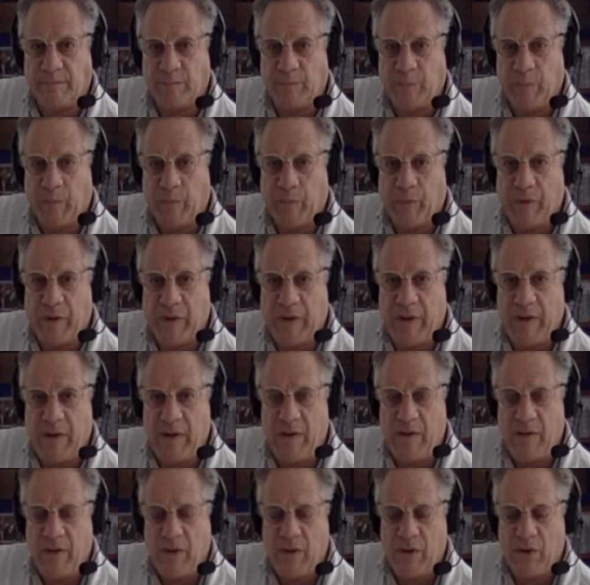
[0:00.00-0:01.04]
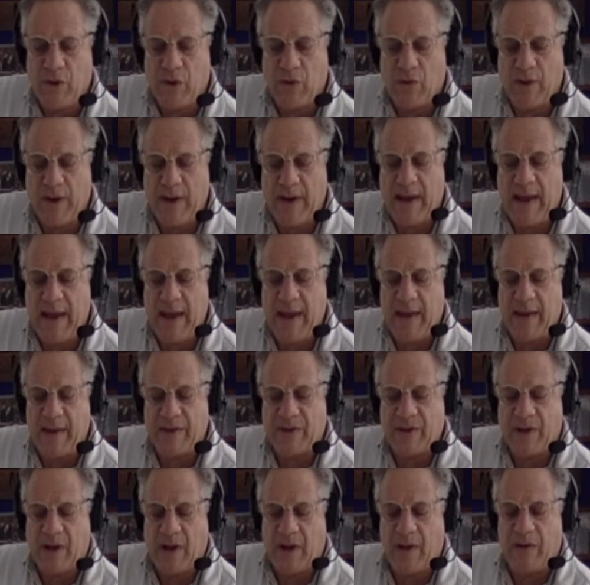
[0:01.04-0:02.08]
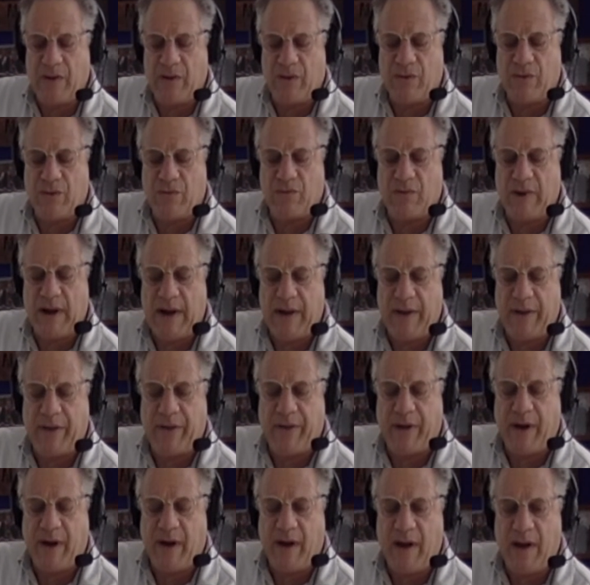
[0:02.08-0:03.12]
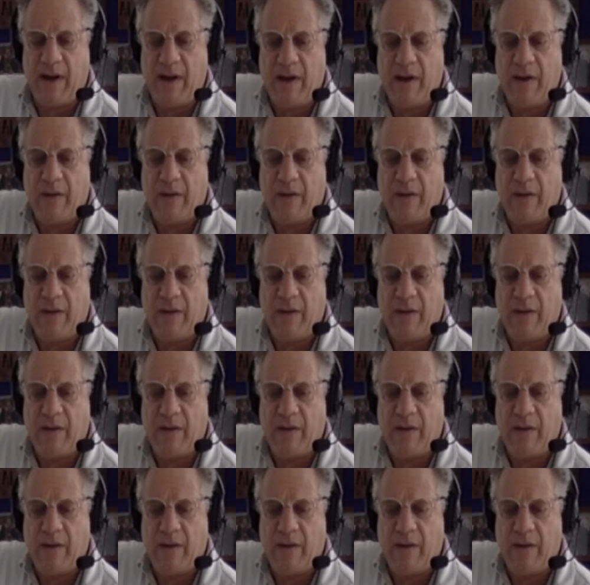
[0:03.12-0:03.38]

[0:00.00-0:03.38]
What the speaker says: Breathe in. Your right hand is on your right thigh